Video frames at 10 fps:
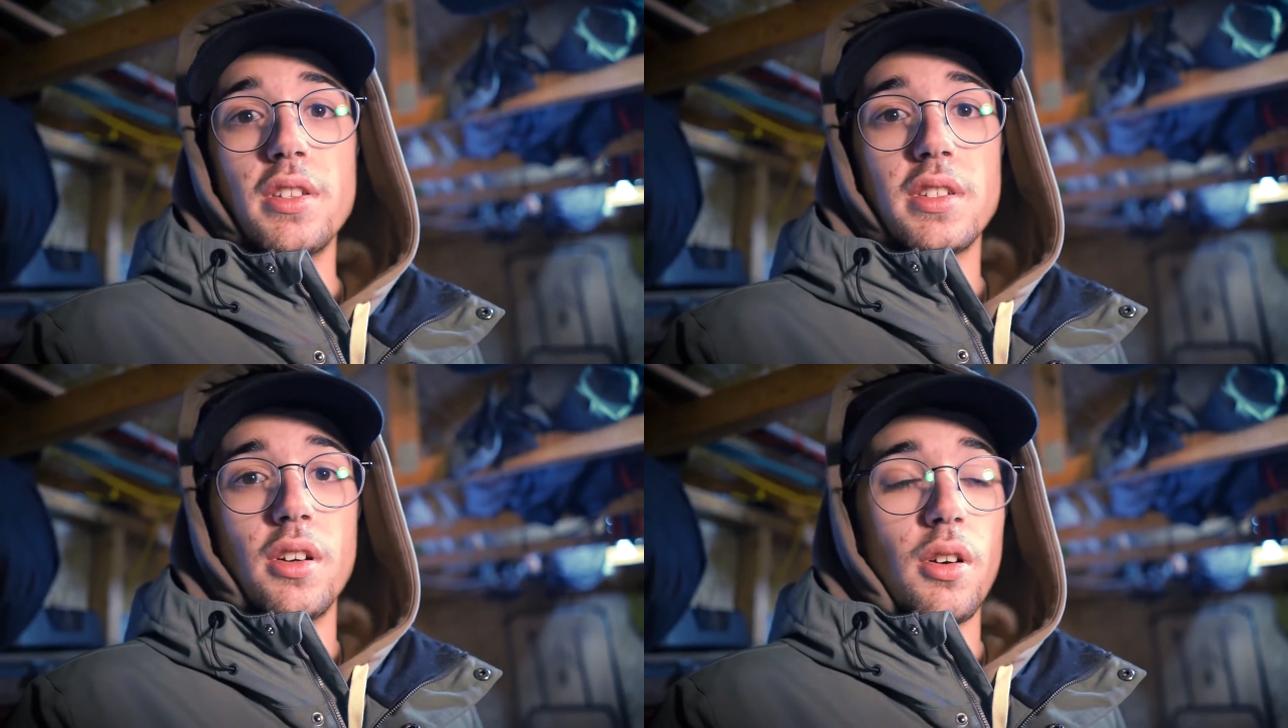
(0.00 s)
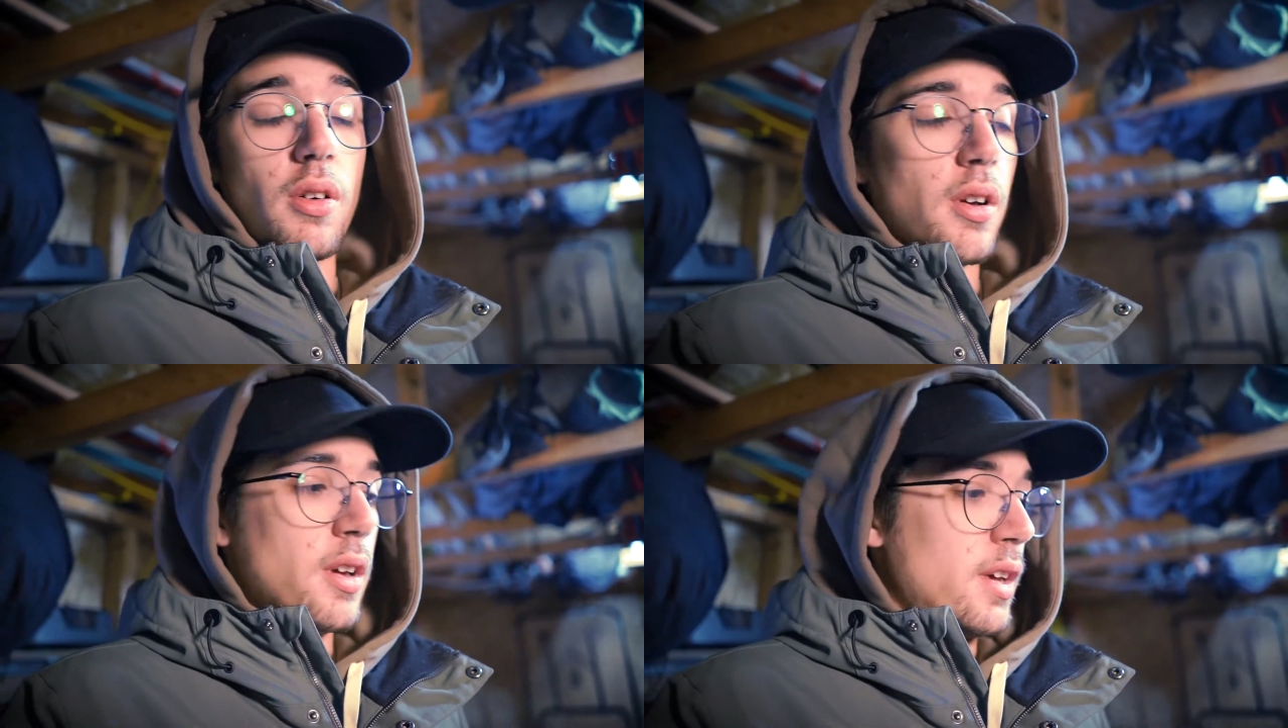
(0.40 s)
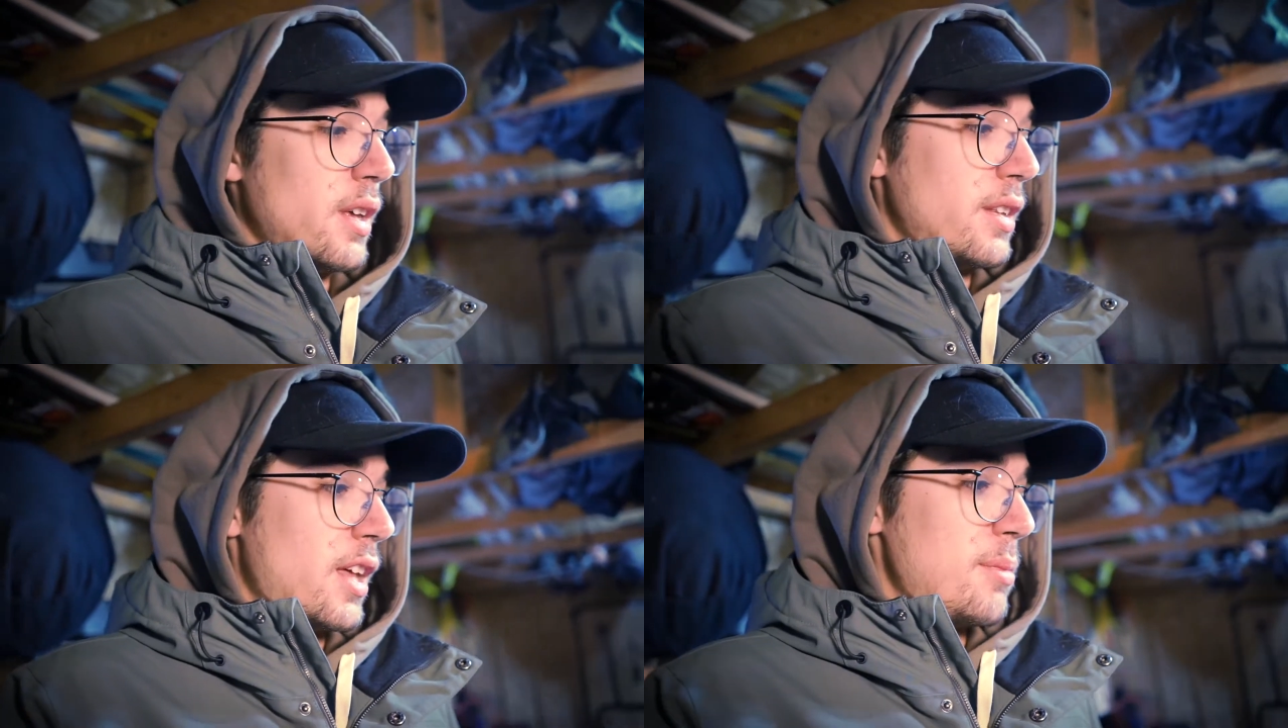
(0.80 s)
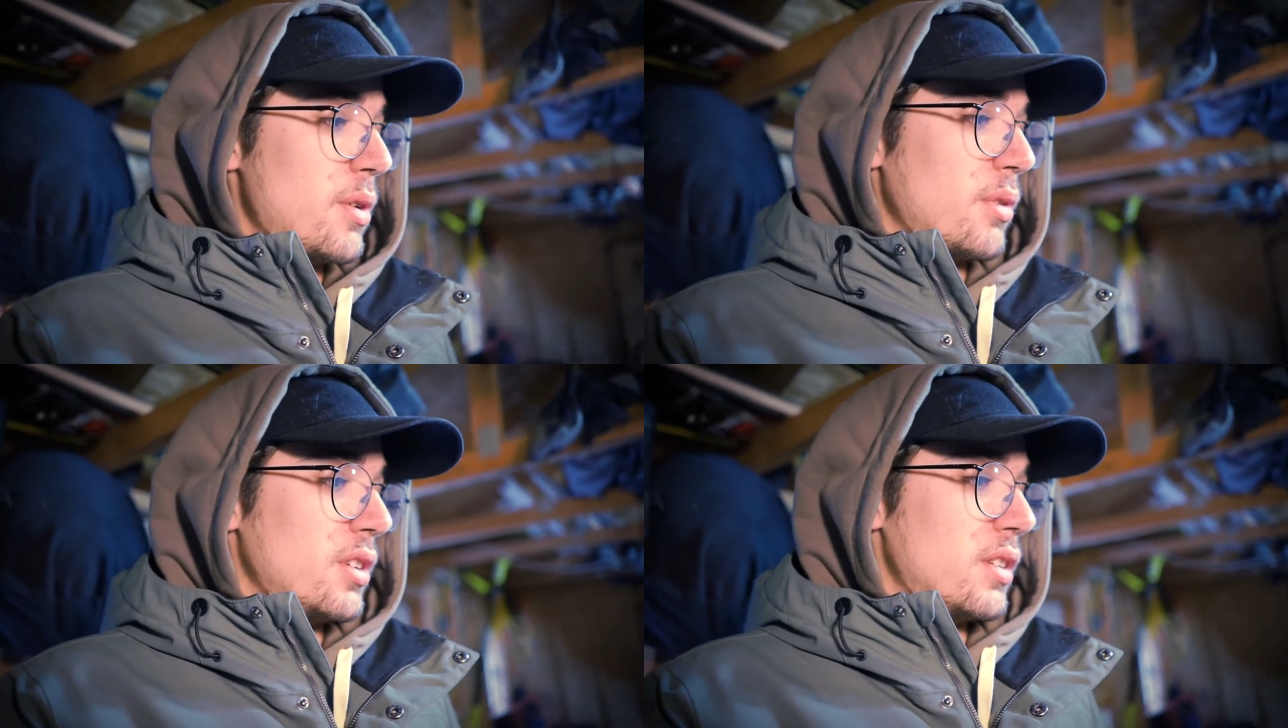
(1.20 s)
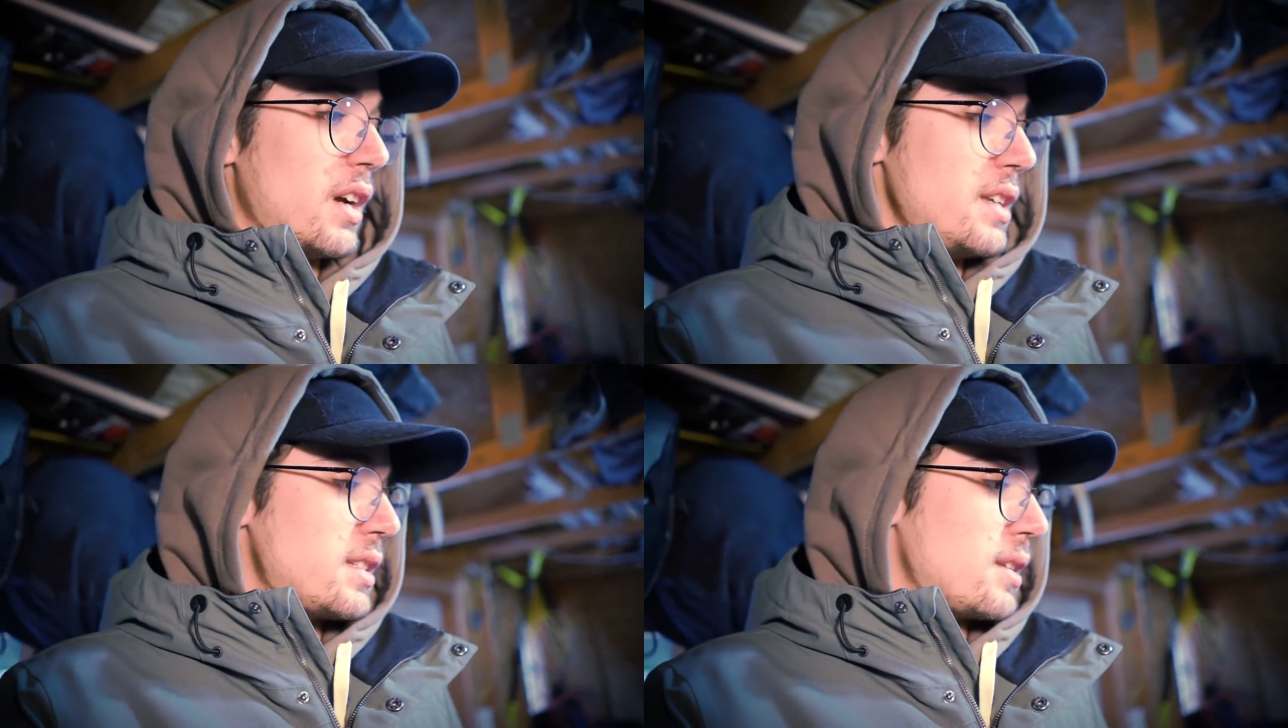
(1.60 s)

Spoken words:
So that'd be really nice.